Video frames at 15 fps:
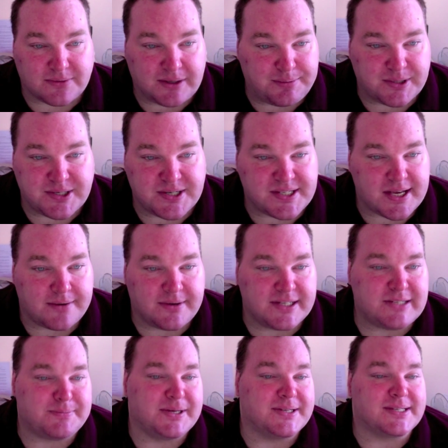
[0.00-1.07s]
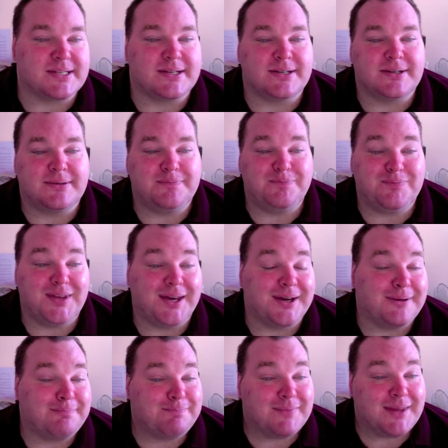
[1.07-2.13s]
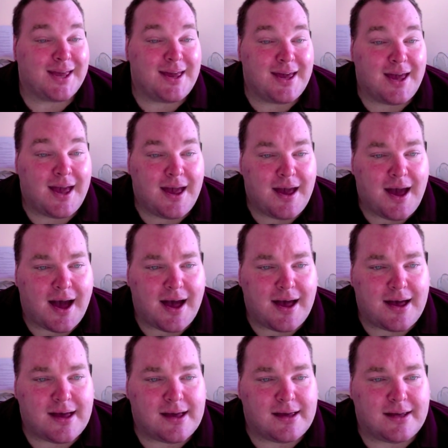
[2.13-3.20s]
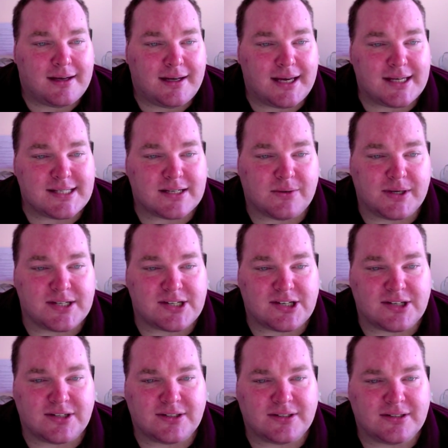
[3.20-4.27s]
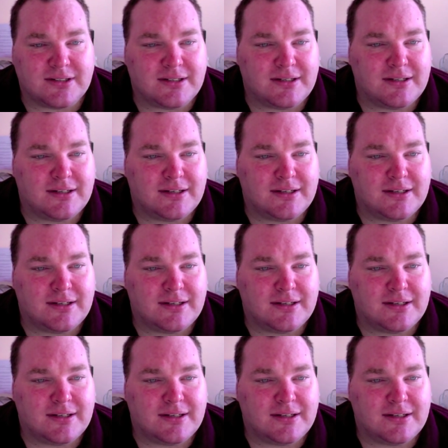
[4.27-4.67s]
to reproduce that recipe? So, yeah. Last question.